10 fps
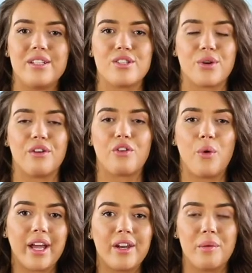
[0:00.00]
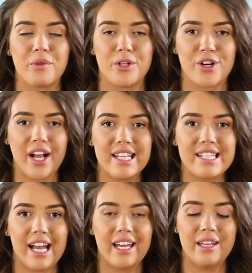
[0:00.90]
to sort of quicken up your drying
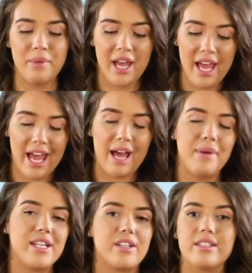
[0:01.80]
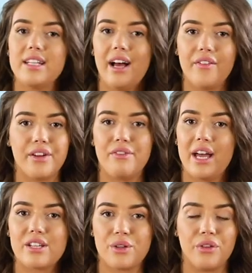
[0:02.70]
time. Um, it doesn't have an
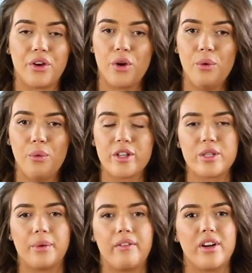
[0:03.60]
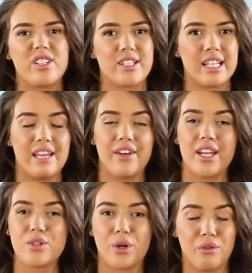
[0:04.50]
effect on the coat whatsoever. It doesn't leave any
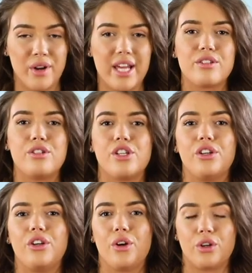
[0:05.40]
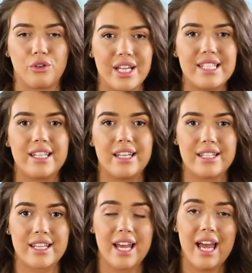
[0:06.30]
sort of residue or
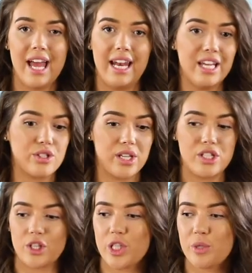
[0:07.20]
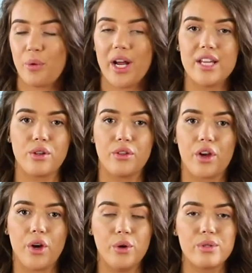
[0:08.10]
greasiness. It literally just sprays on the
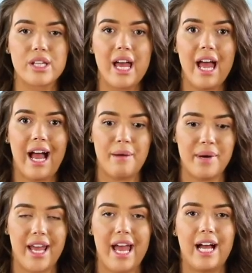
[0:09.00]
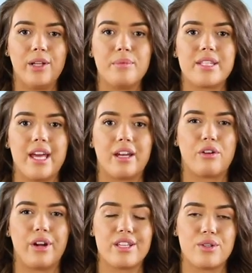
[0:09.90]
coat um, and it helps then
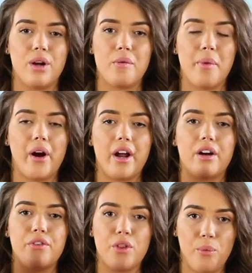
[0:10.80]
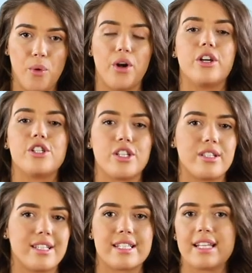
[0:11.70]
create sort of a barrier for the water just
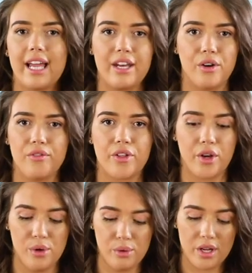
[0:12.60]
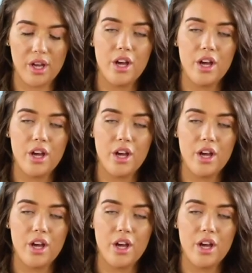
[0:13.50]
to slide off the coat.